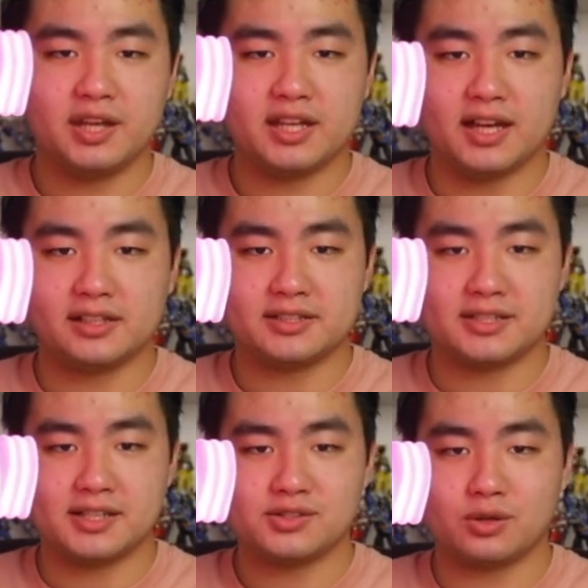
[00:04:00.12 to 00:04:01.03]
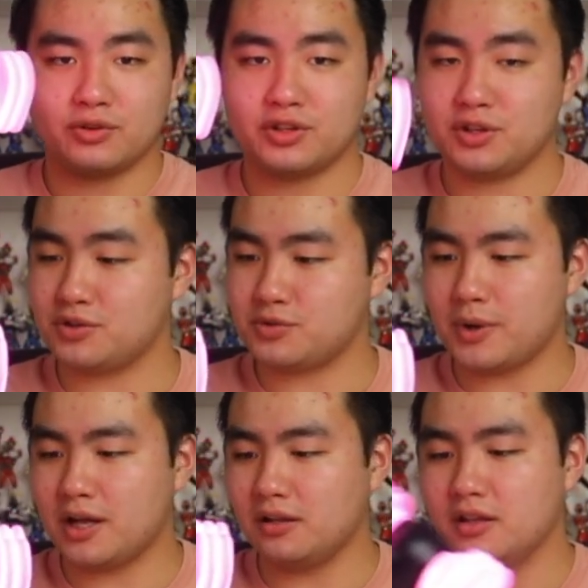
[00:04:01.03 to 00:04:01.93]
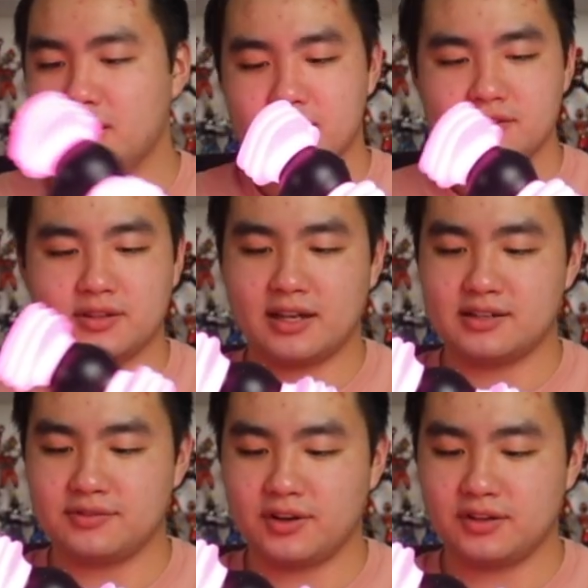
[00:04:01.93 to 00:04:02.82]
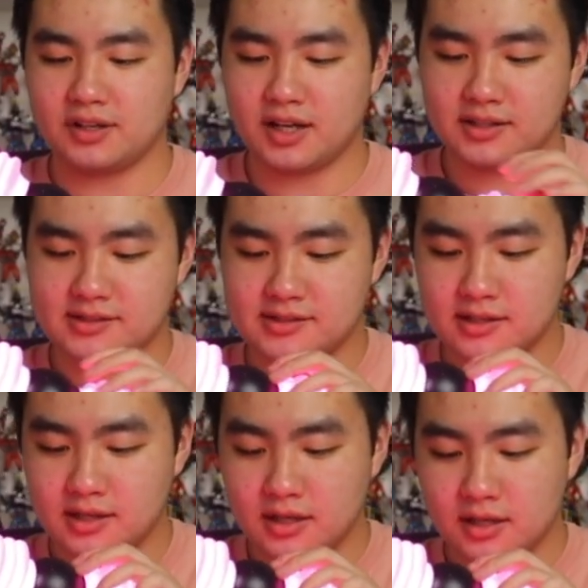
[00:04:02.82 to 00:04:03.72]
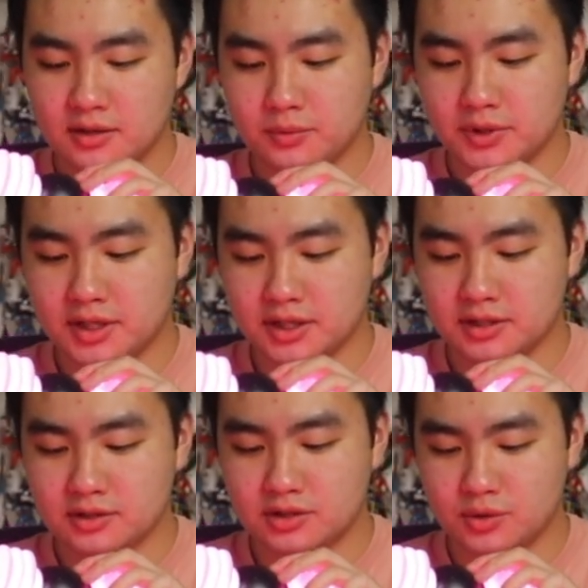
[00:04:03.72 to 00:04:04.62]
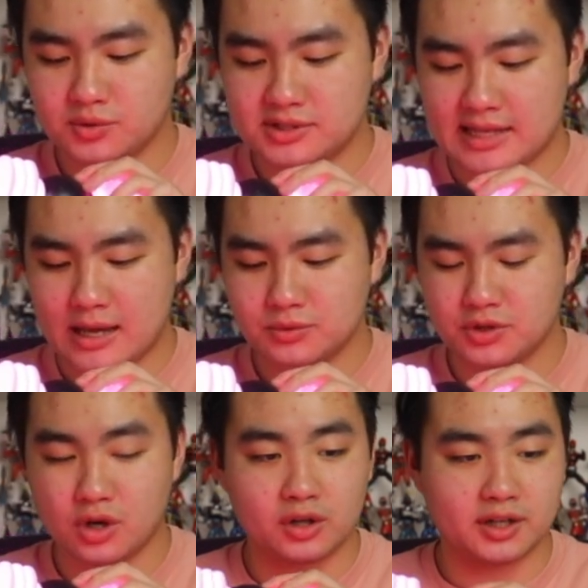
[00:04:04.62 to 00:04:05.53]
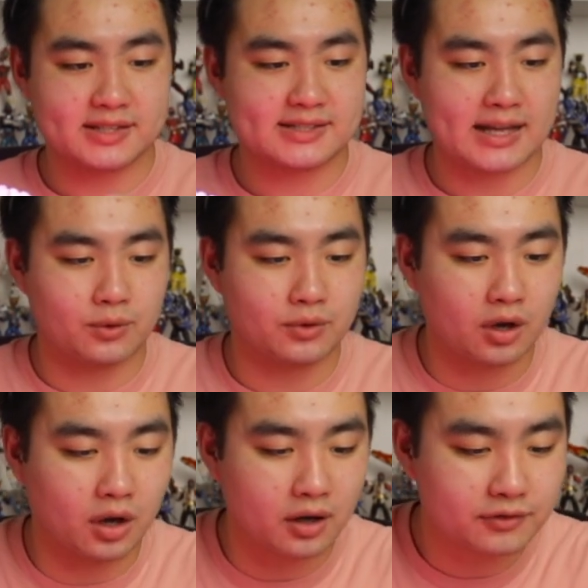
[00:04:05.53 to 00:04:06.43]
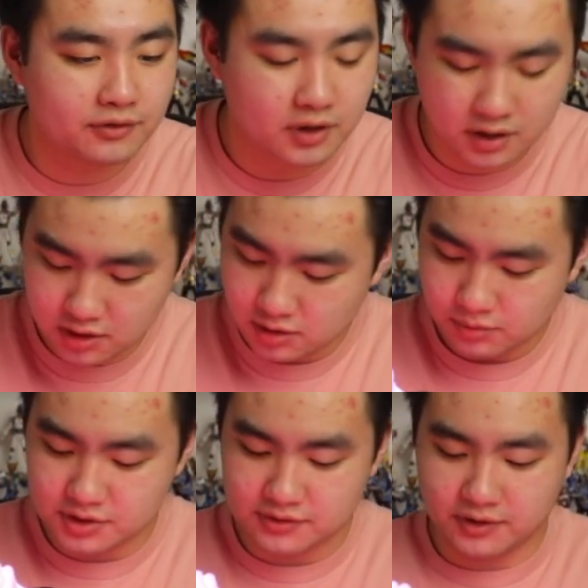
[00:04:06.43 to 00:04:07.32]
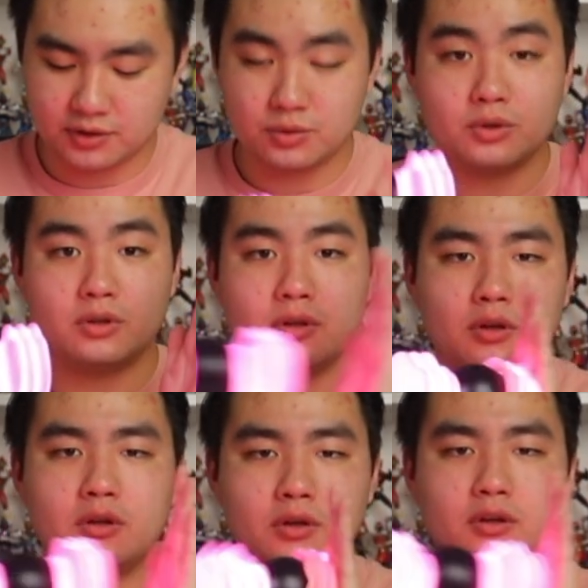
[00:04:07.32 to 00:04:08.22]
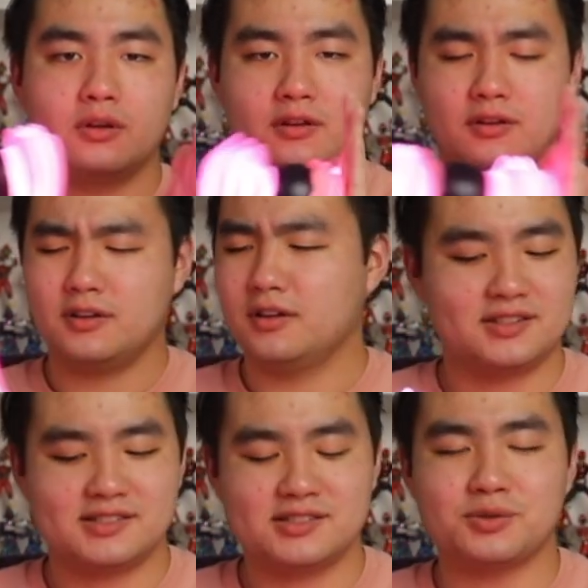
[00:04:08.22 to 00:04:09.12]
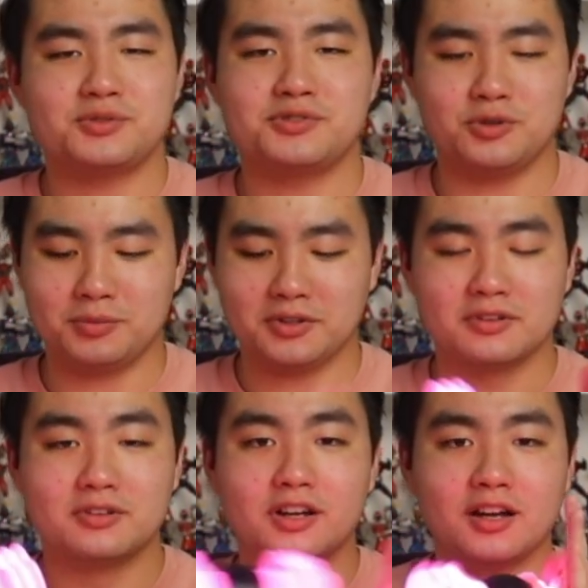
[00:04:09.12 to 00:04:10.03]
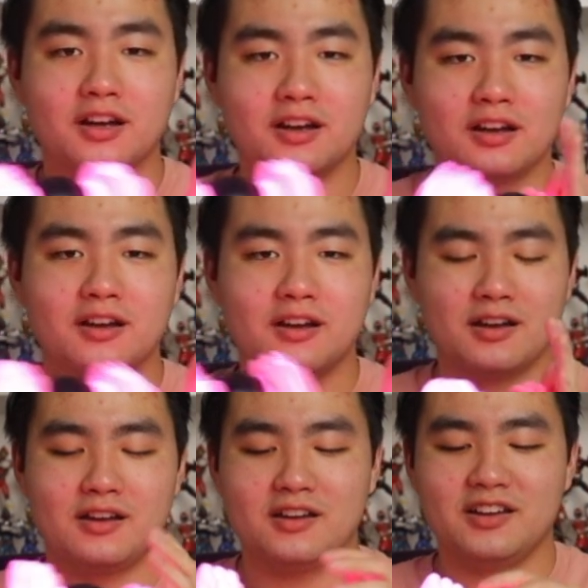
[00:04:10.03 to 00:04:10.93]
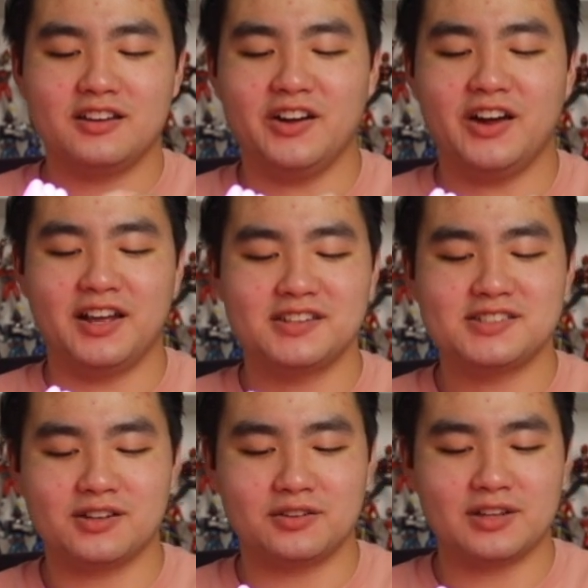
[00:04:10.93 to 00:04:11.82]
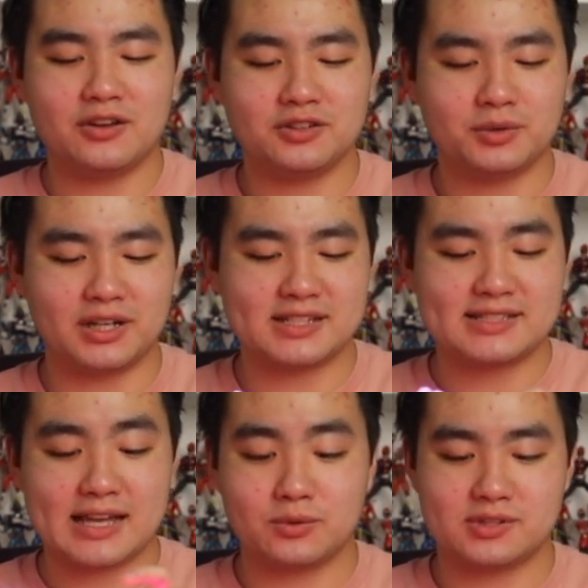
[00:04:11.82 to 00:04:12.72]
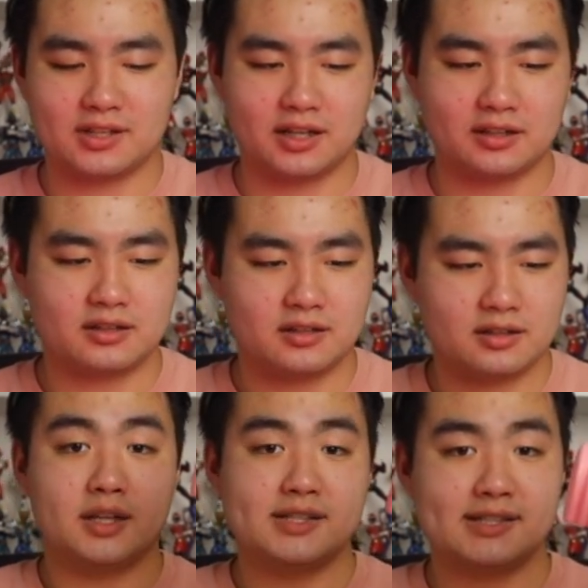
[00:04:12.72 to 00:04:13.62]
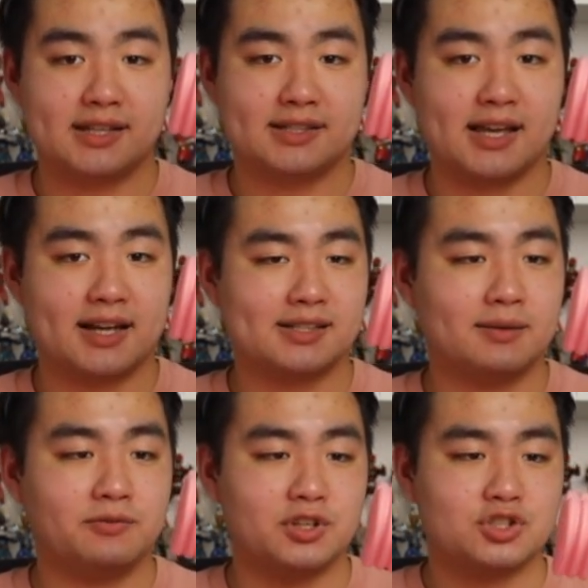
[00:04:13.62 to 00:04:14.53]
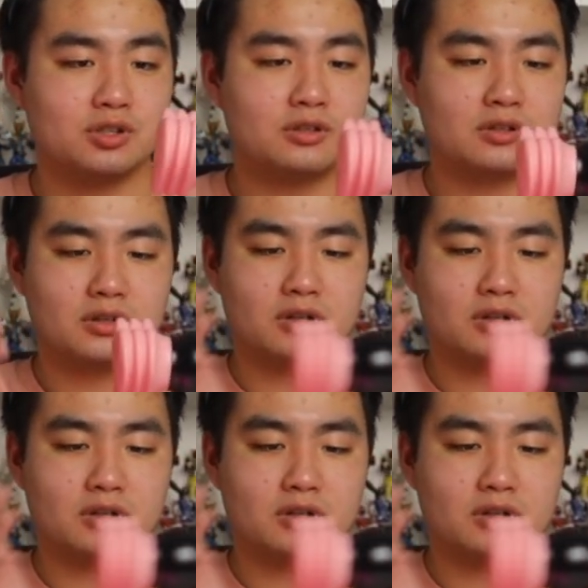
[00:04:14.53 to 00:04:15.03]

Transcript: pink LEDs over here as well, so that is very nice. We can do sound on and sound off, which is very cool. It's so stupid. All right, so now you know what it sounds like. This is the exact same feature.